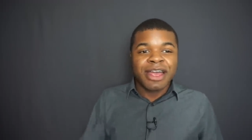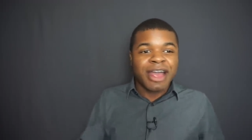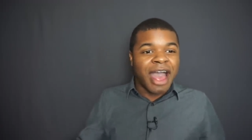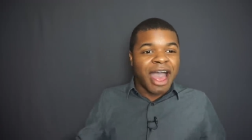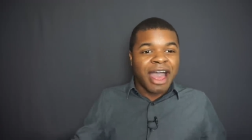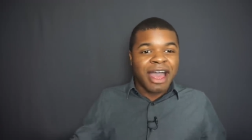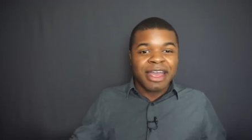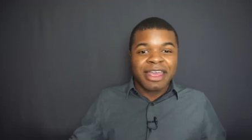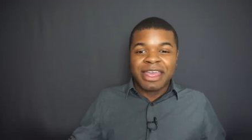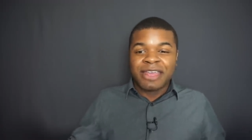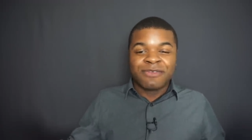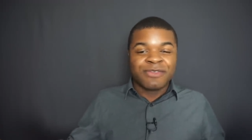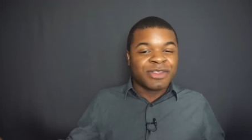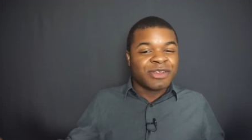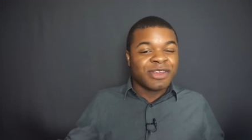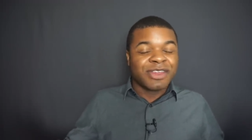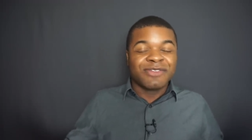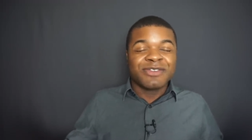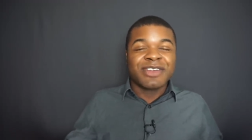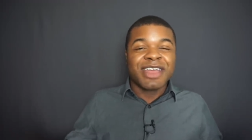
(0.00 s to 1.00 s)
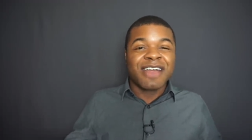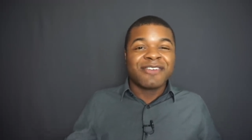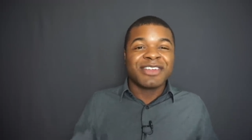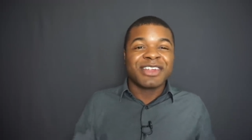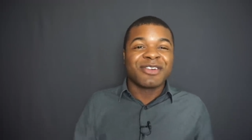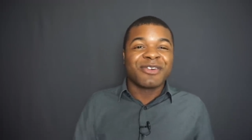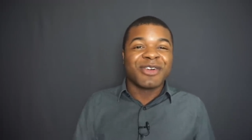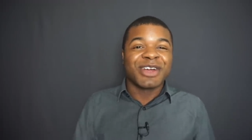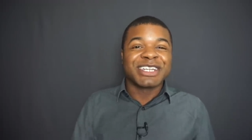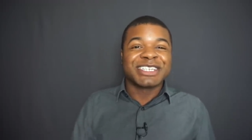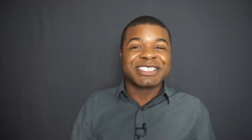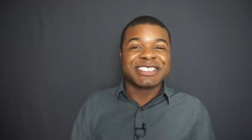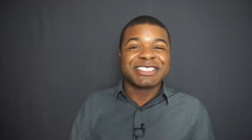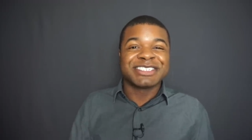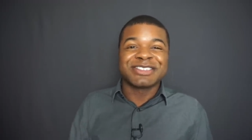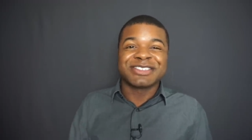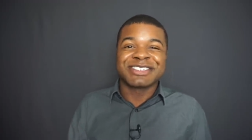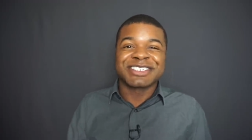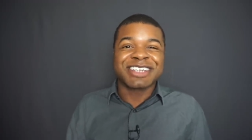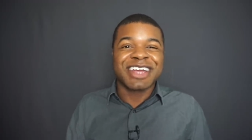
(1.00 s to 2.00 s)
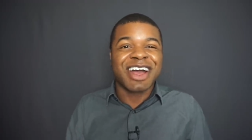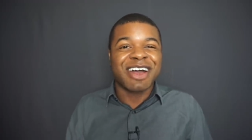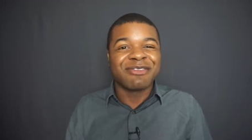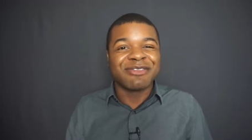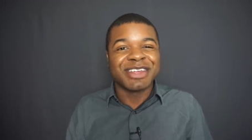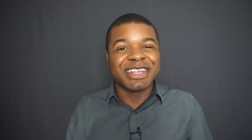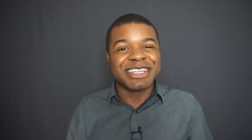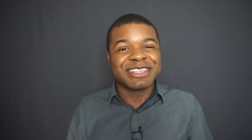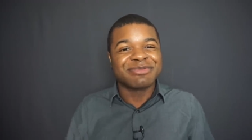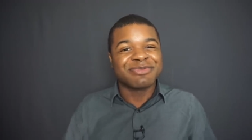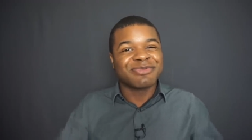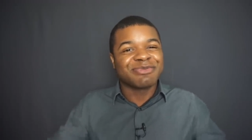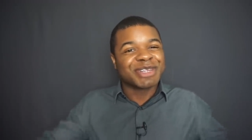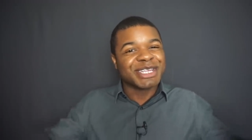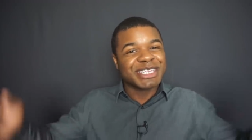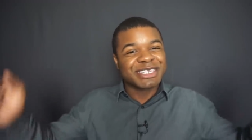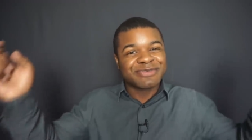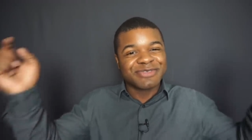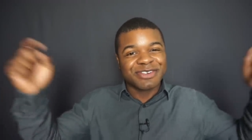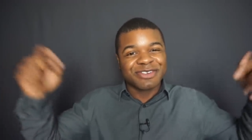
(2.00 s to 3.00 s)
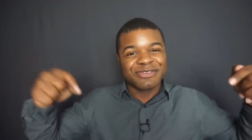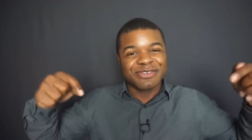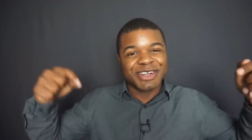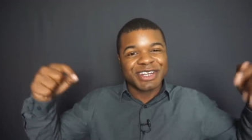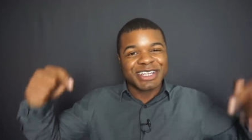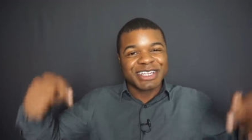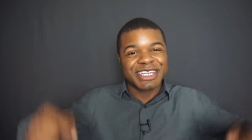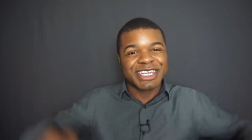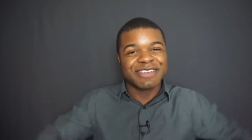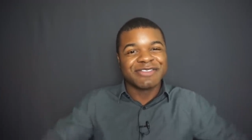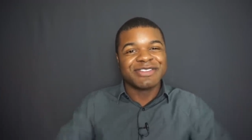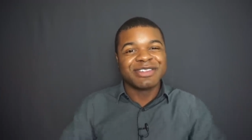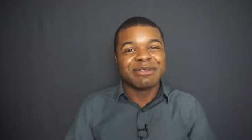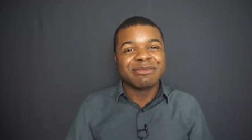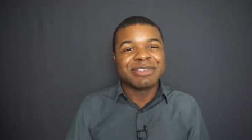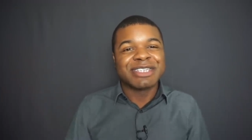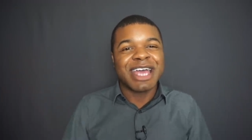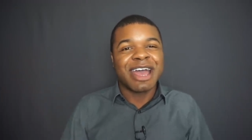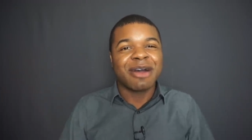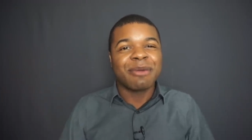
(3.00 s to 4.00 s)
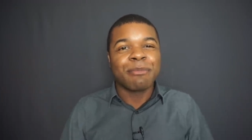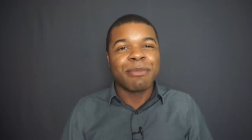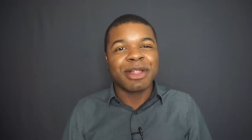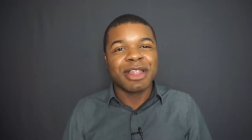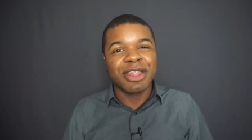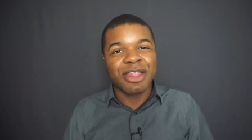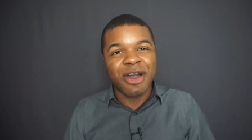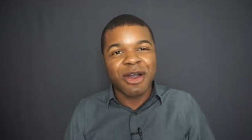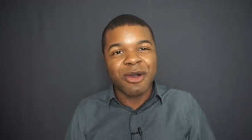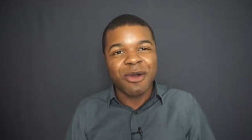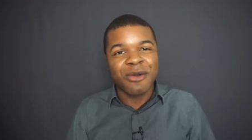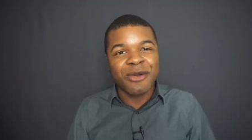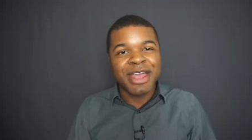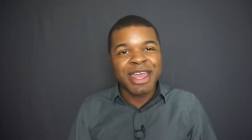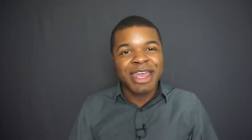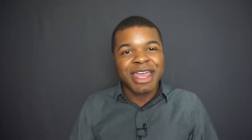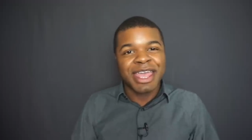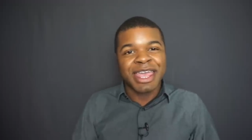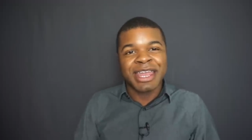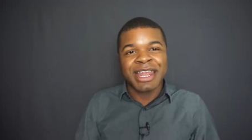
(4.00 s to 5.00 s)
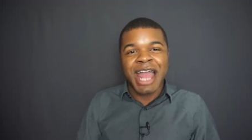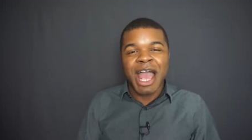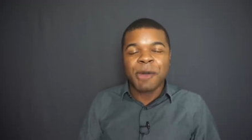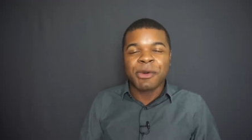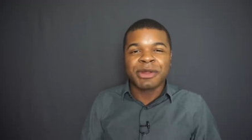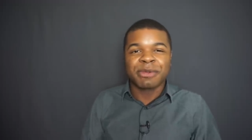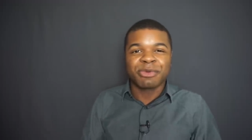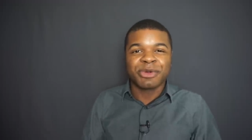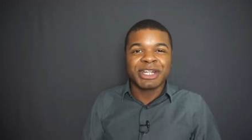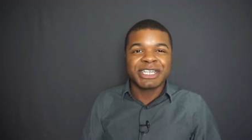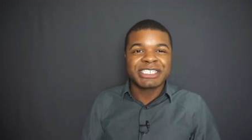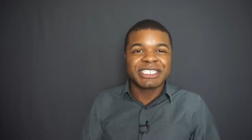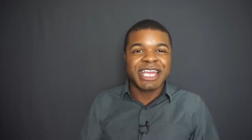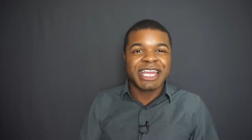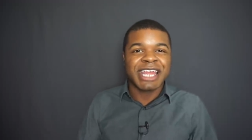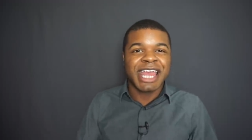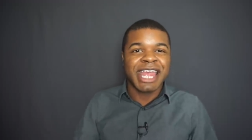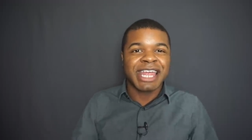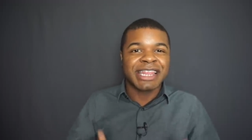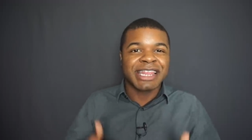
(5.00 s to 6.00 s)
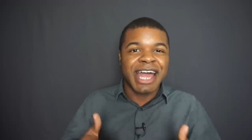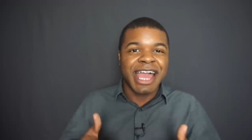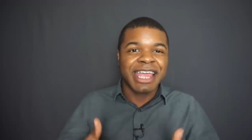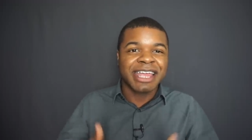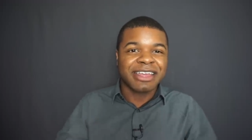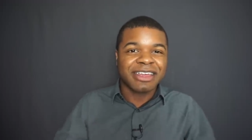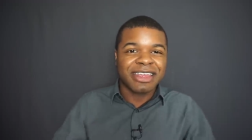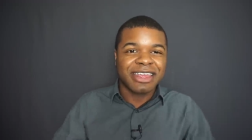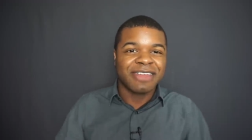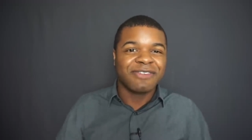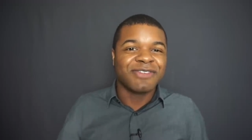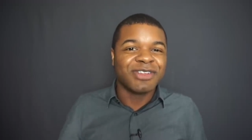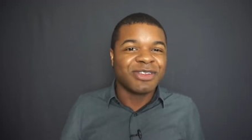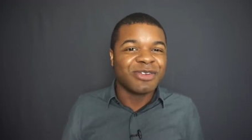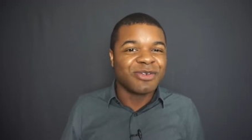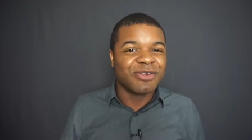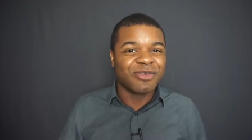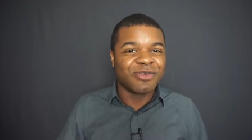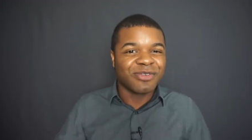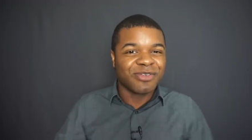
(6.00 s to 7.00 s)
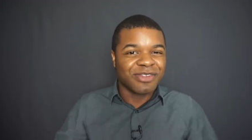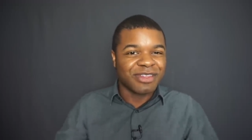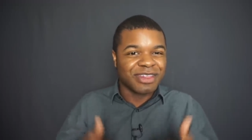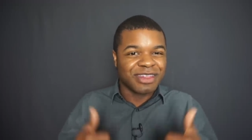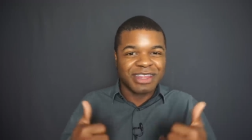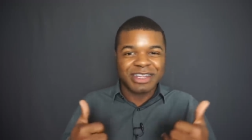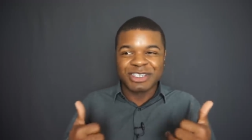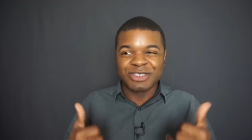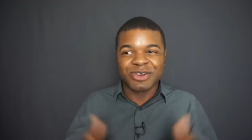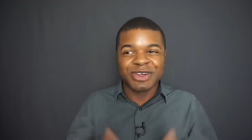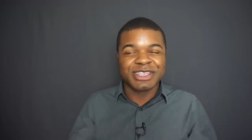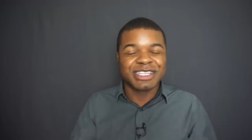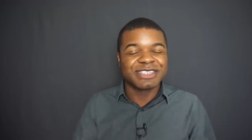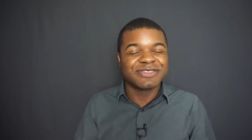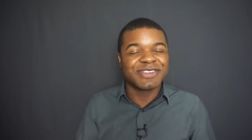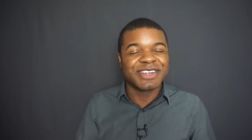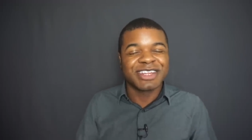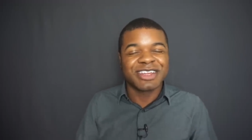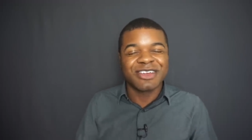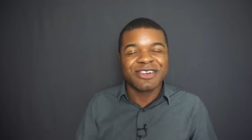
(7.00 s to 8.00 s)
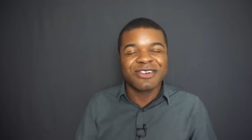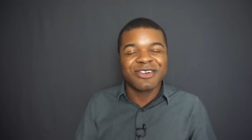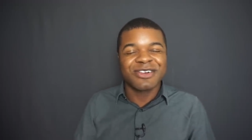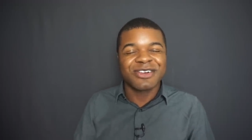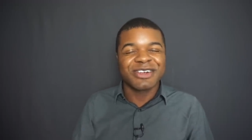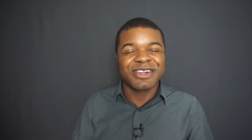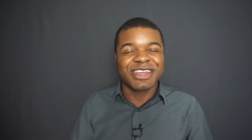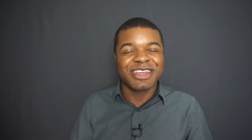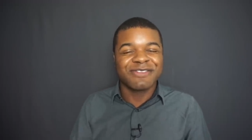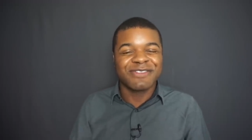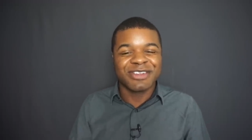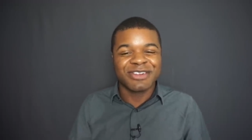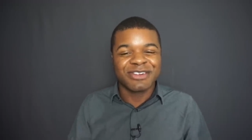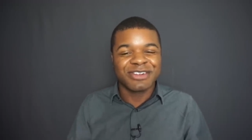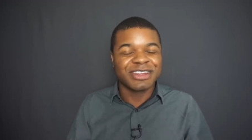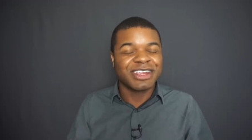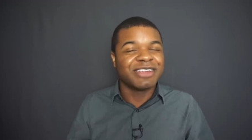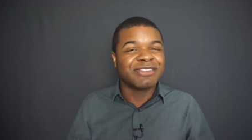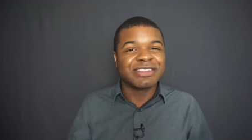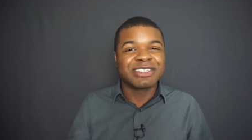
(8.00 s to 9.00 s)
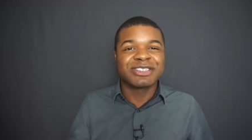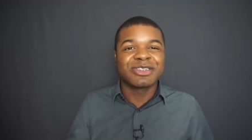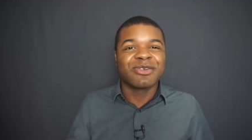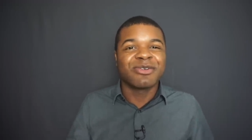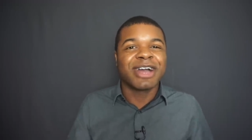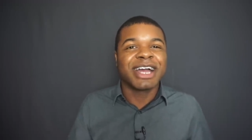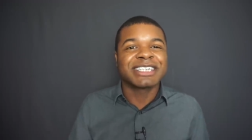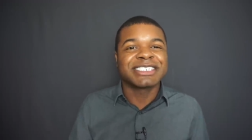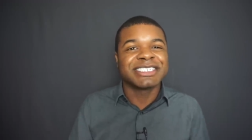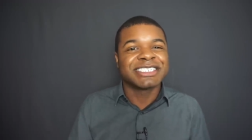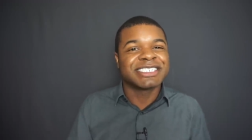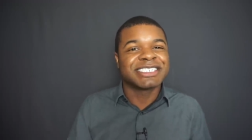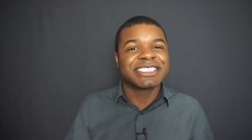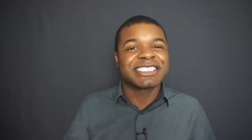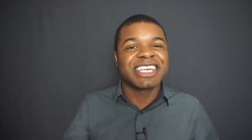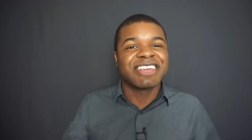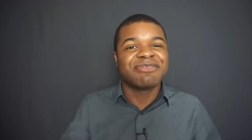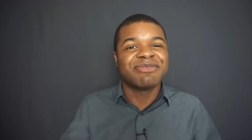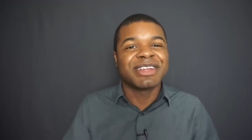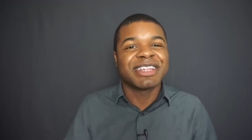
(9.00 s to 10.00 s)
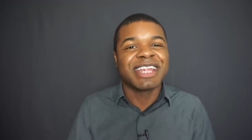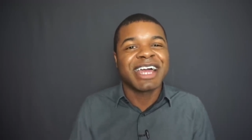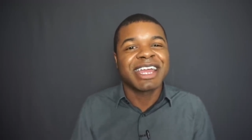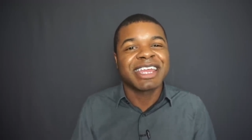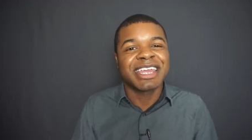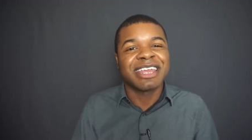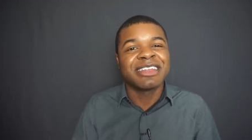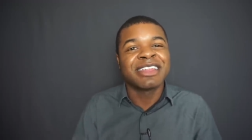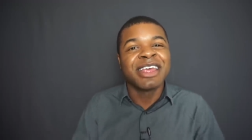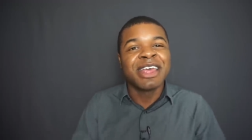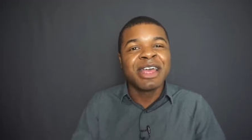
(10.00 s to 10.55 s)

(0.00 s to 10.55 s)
uh, if you if you have any questions or comments please feel free to leave them down below and i would appreciate a like if you enjoyed this video or if you're even still watching it, just give me a like and